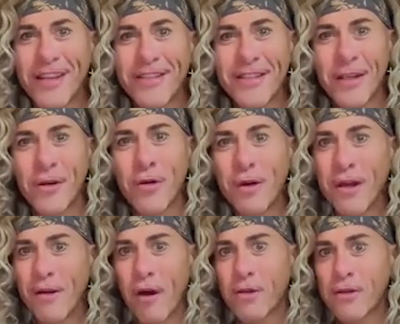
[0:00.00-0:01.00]
single,
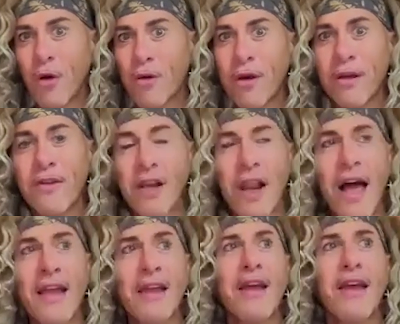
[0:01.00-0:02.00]
a song, if you like,